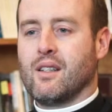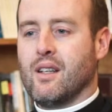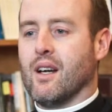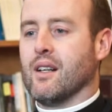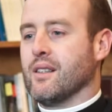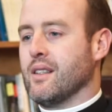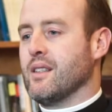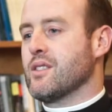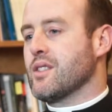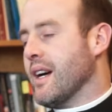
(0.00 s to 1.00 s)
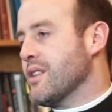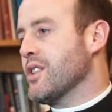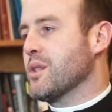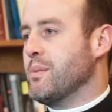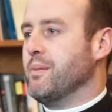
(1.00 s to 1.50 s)
Yeah, and it's not
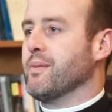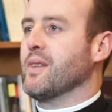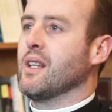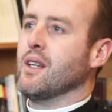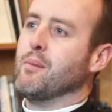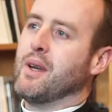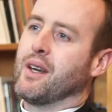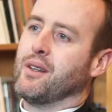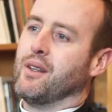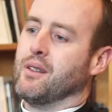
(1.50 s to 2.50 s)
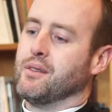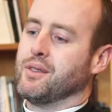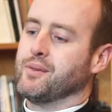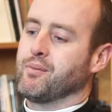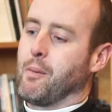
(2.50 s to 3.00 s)
just a matter of,
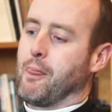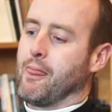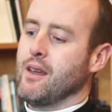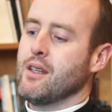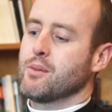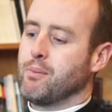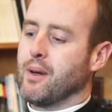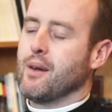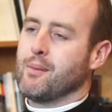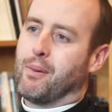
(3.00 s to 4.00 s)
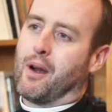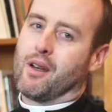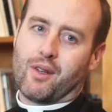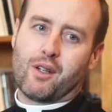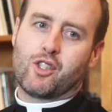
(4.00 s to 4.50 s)

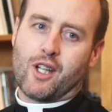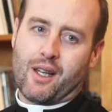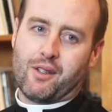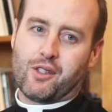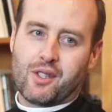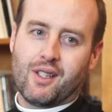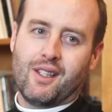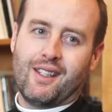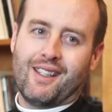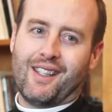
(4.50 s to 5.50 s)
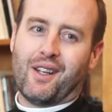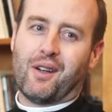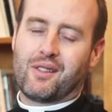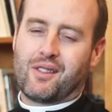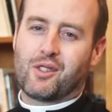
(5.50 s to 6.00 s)
part of our challenge in
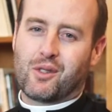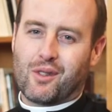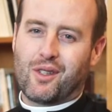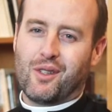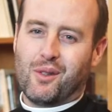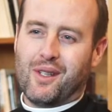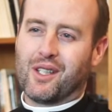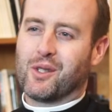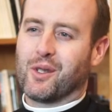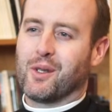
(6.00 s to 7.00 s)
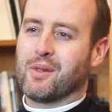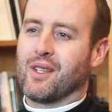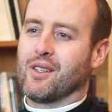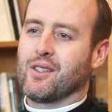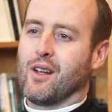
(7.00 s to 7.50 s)
our unique
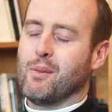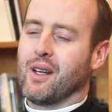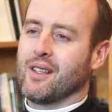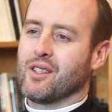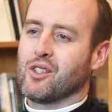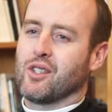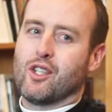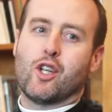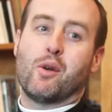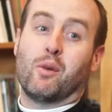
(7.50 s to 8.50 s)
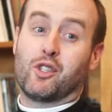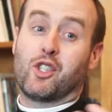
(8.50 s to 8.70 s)
circumstance now, but I think it's just a general